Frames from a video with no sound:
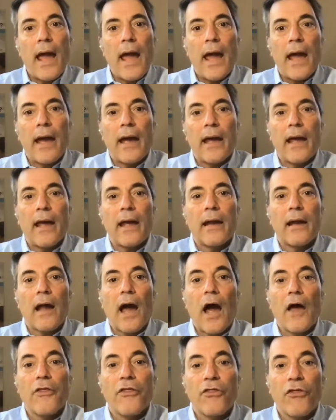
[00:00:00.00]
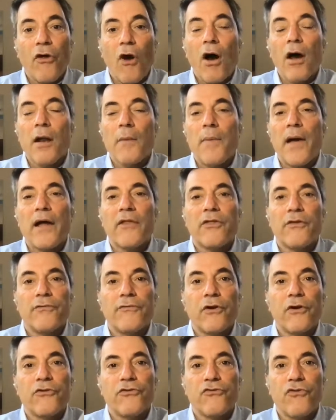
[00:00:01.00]
And I thought about the
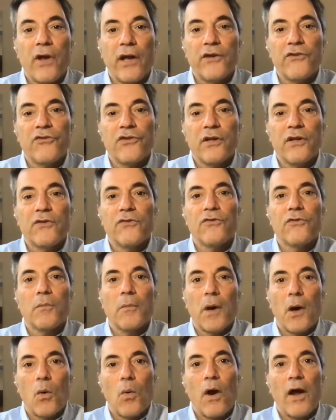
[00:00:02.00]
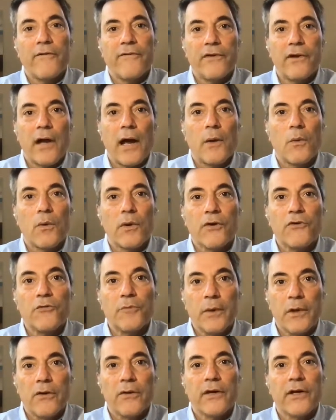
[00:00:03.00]
frustrations my wife and I were
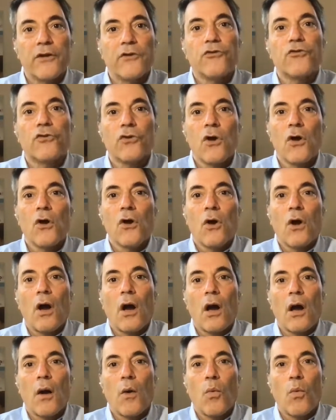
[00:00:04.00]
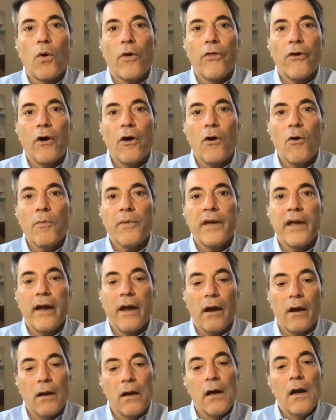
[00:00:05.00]
experiencing with our home
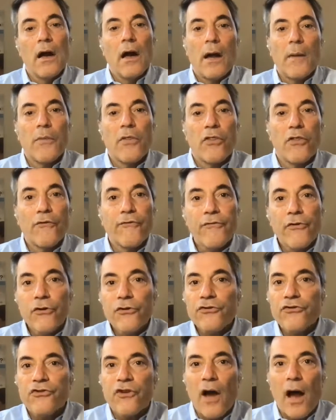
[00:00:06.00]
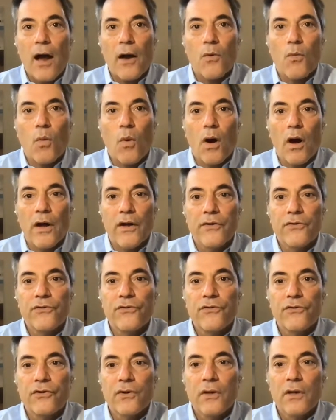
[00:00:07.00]
care. The first shock
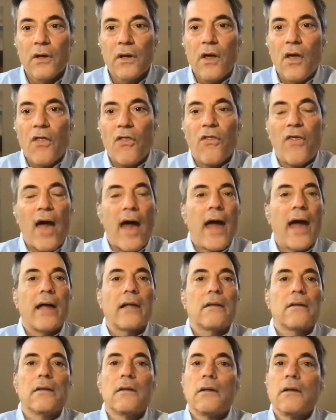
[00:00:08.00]
was that